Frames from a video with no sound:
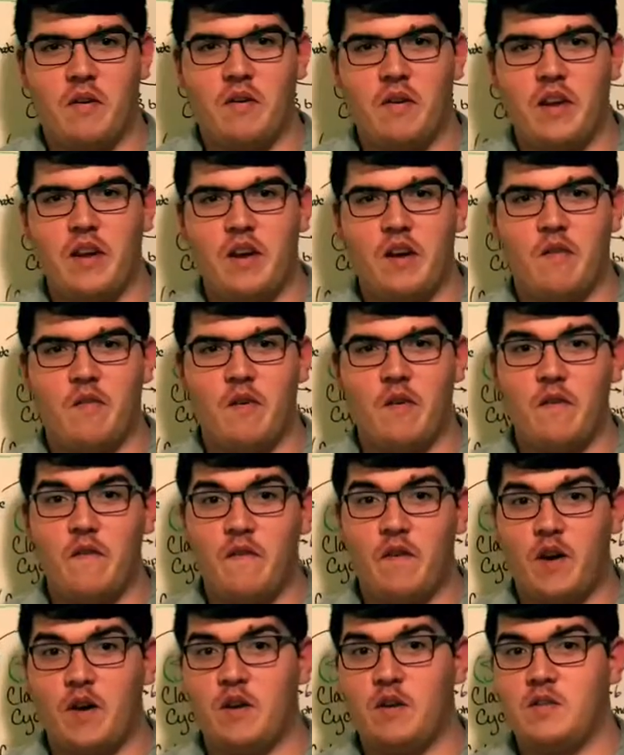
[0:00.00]
Going over
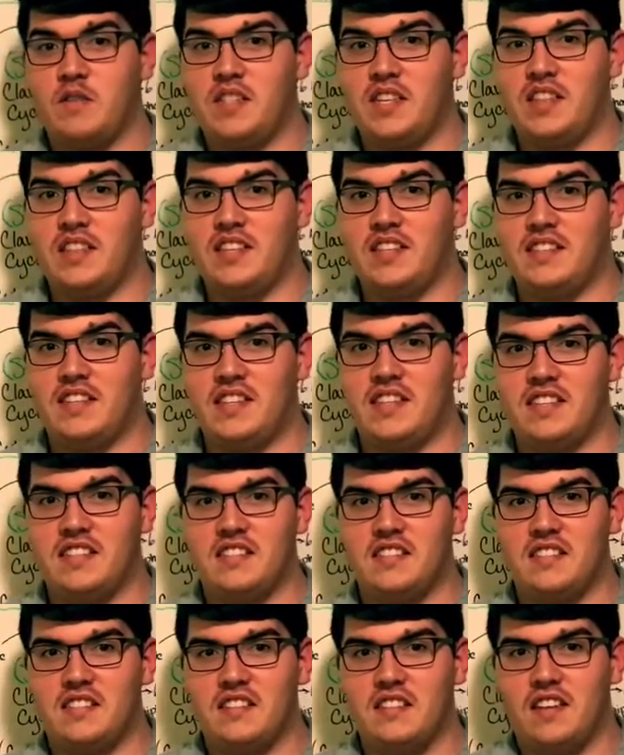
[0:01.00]

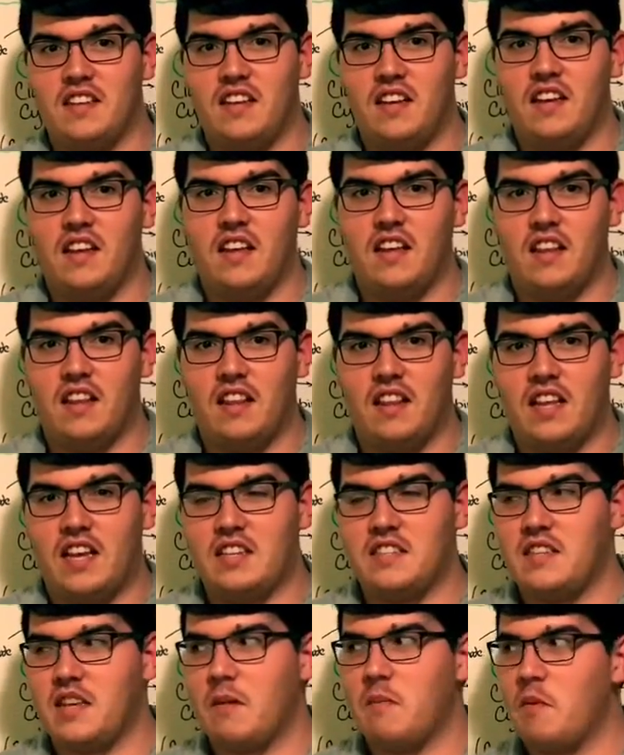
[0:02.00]
photosynthesis.
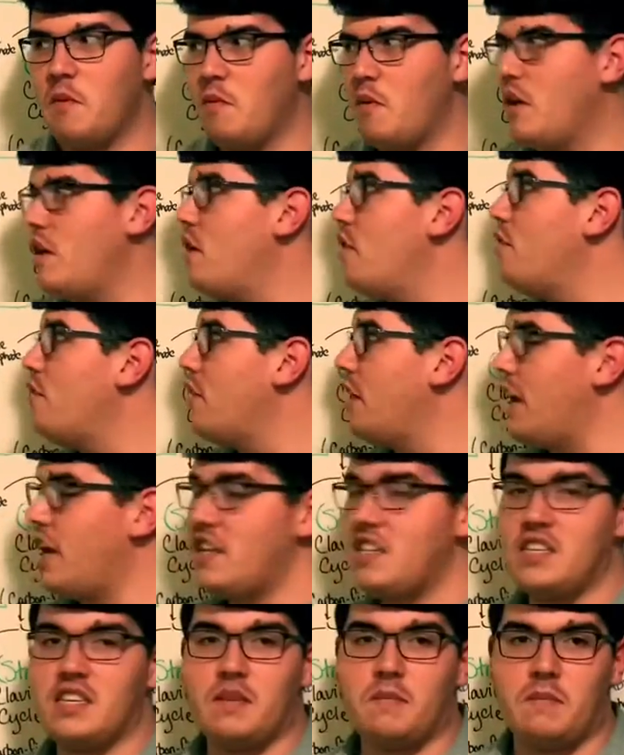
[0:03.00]
Last time we went over
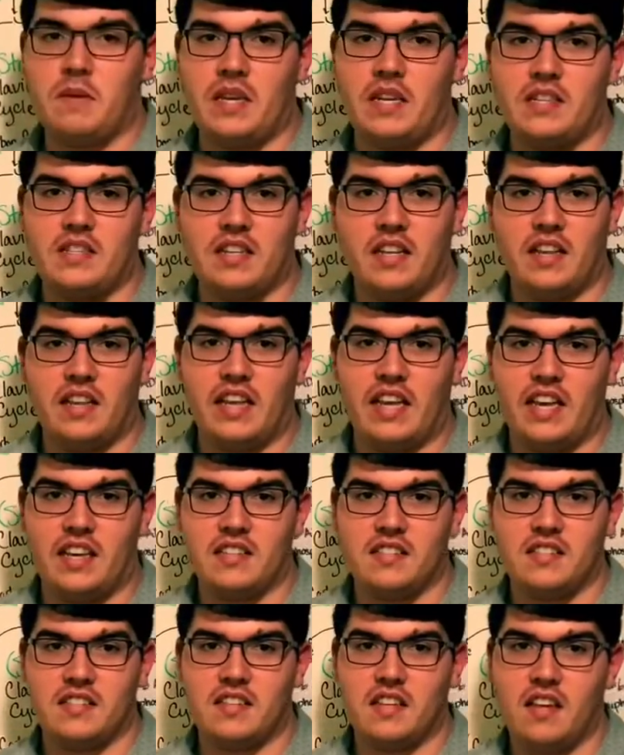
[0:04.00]
ATP
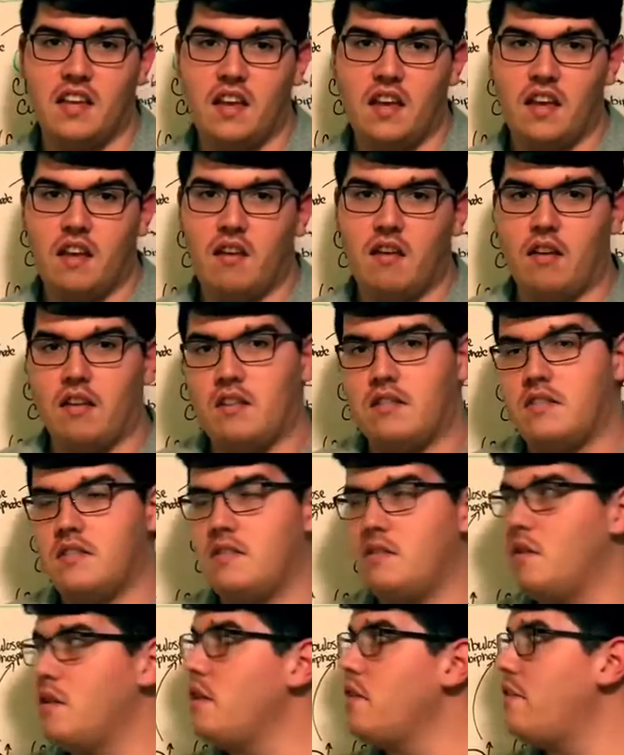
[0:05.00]
synthase. It's
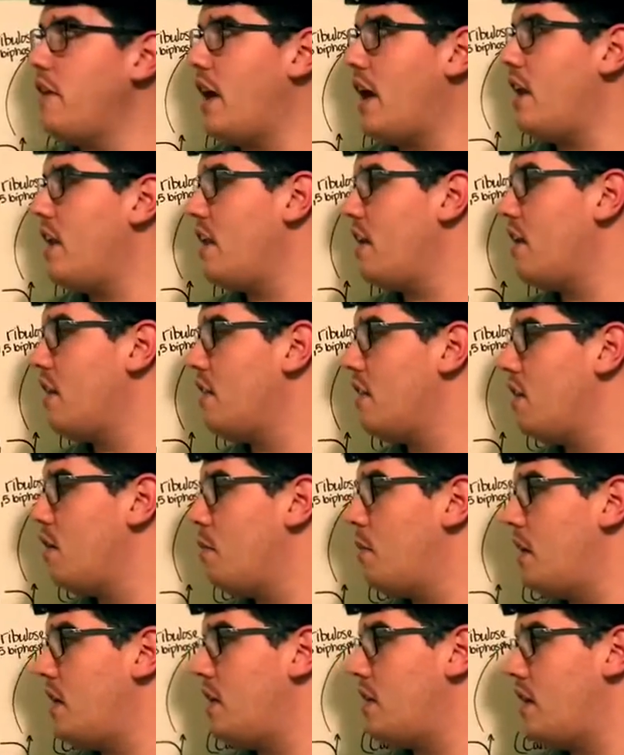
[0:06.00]
sort of adding a little
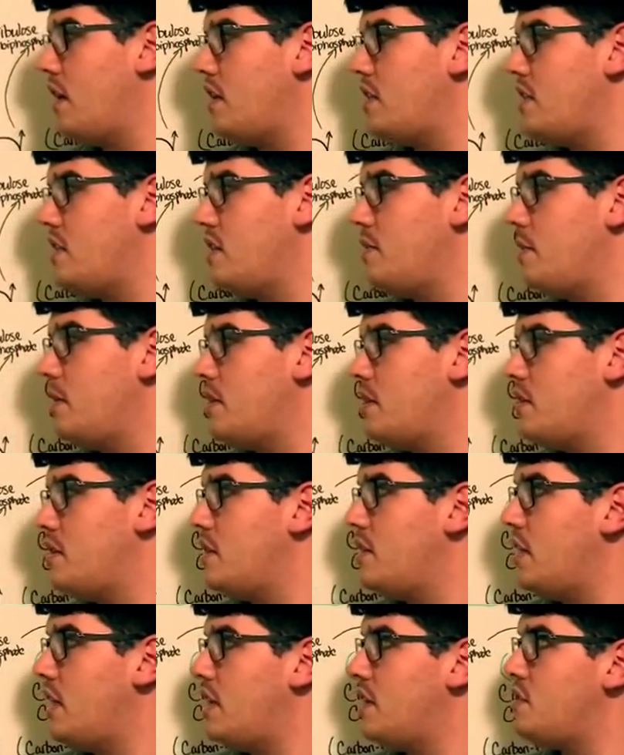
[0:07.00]
bit of ATP
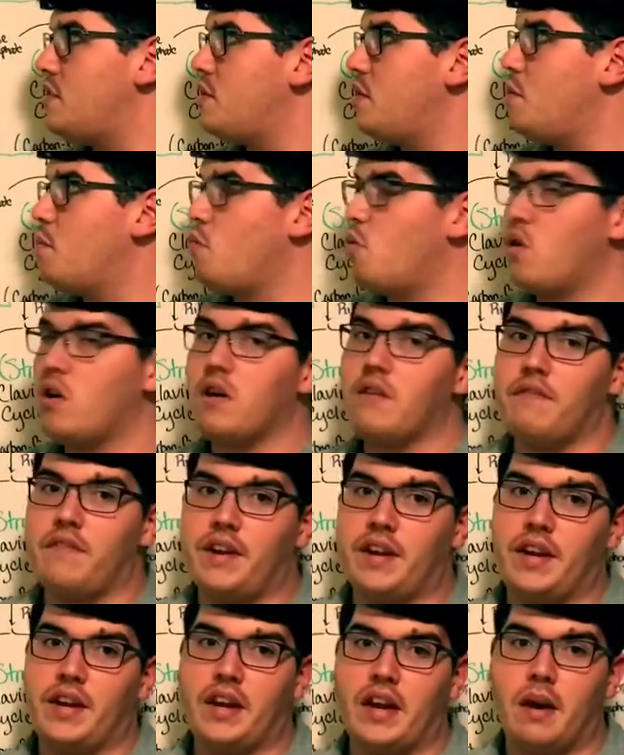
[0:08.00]
synthase to a more
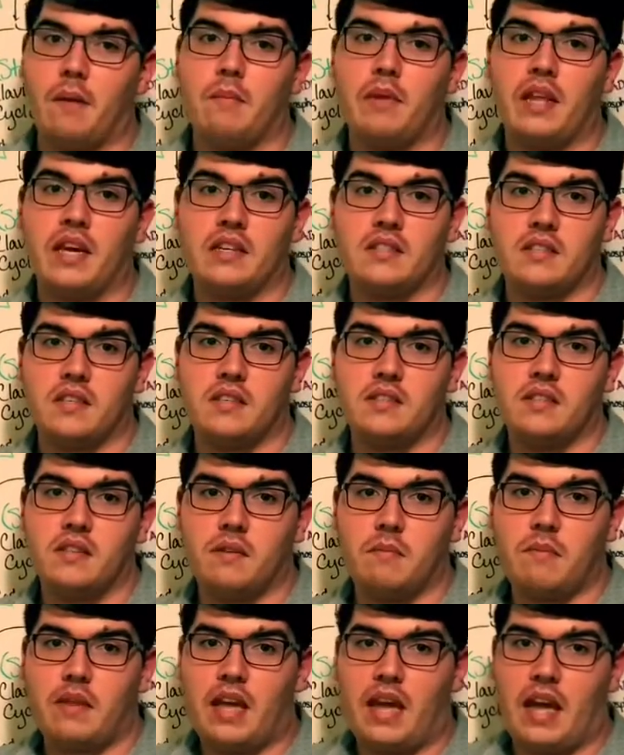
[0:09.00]
very complex
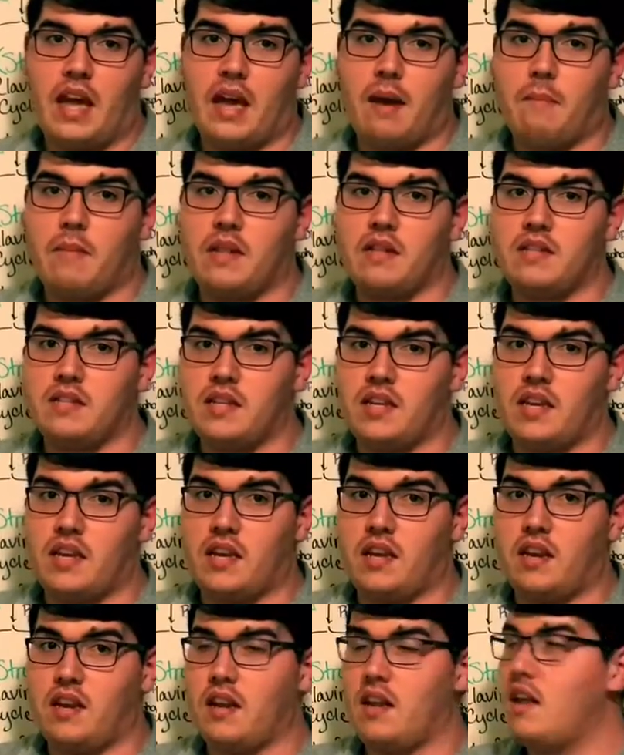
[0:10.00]
system that happens
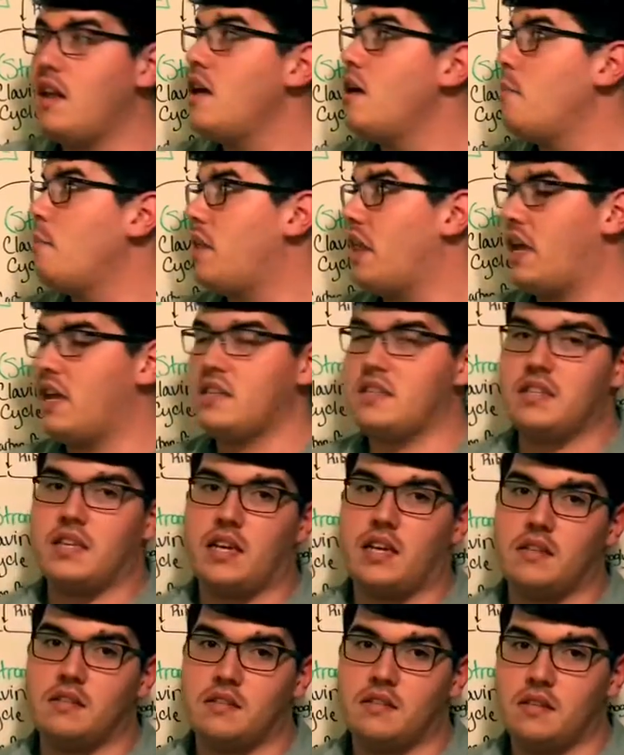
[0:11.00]
in plant
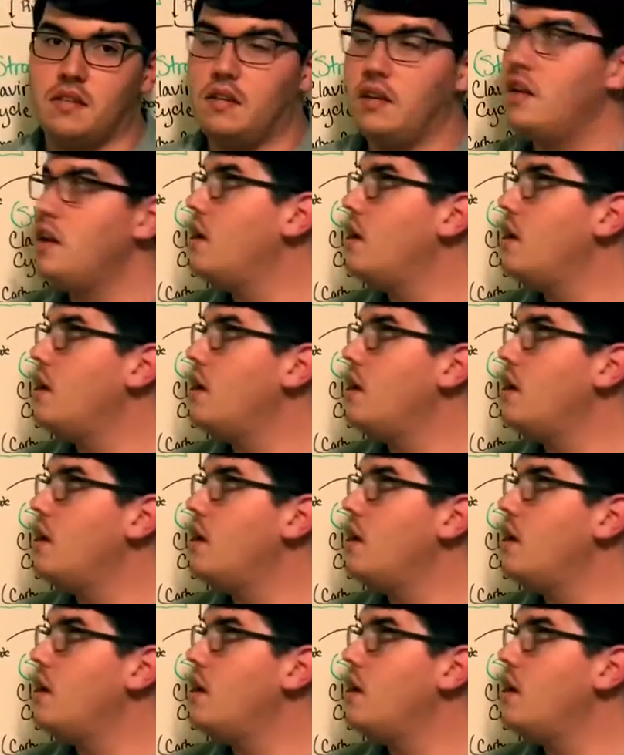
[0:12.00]
cells.